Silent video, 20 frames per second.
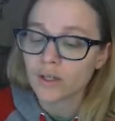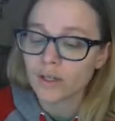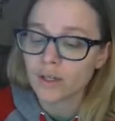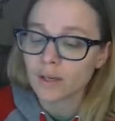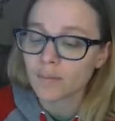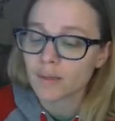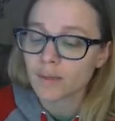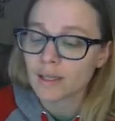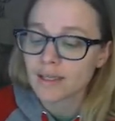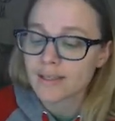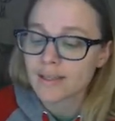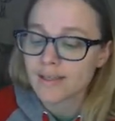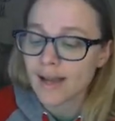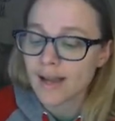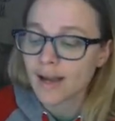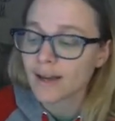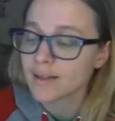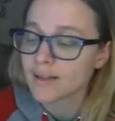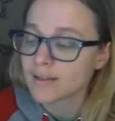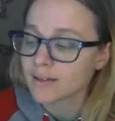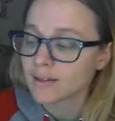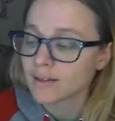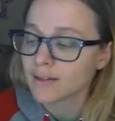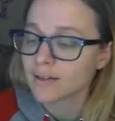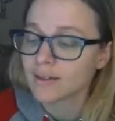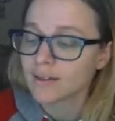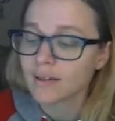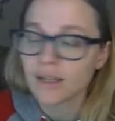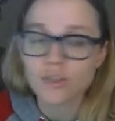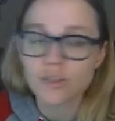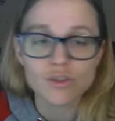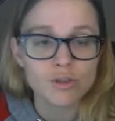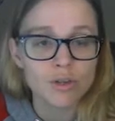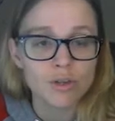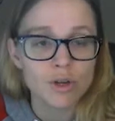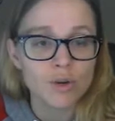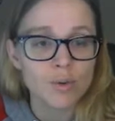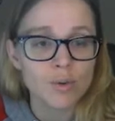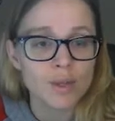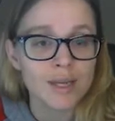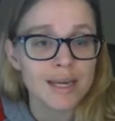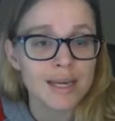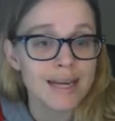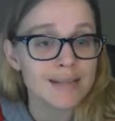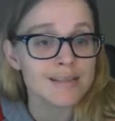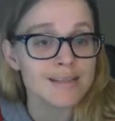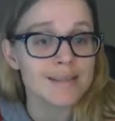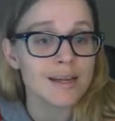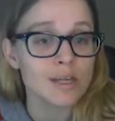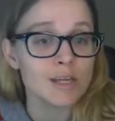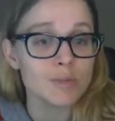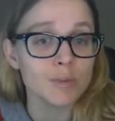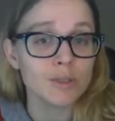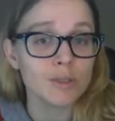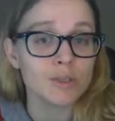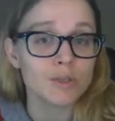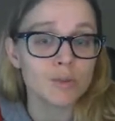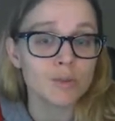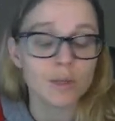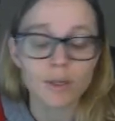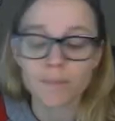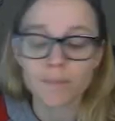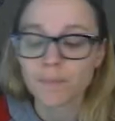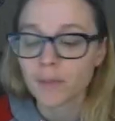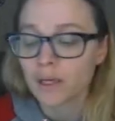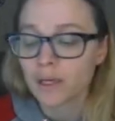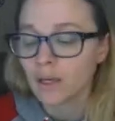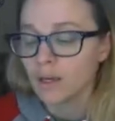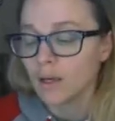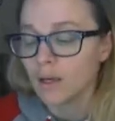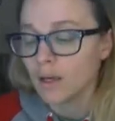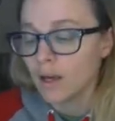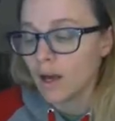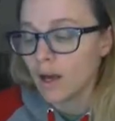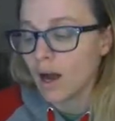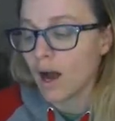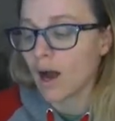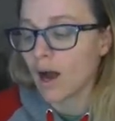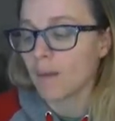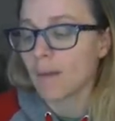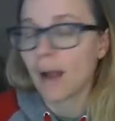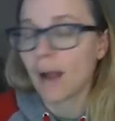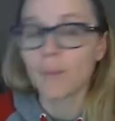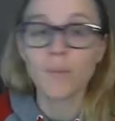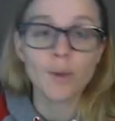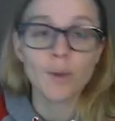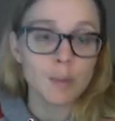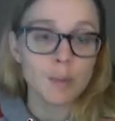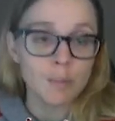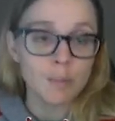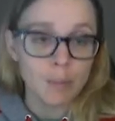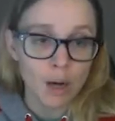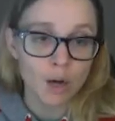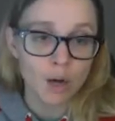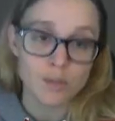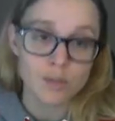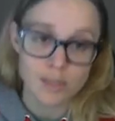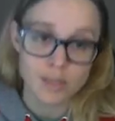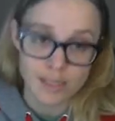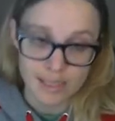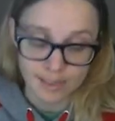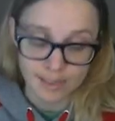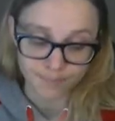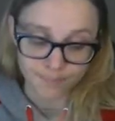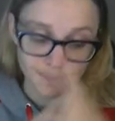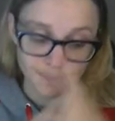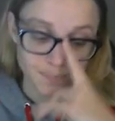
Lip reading: and I'm excited to let you know in the next sketchbook tour. I will be posting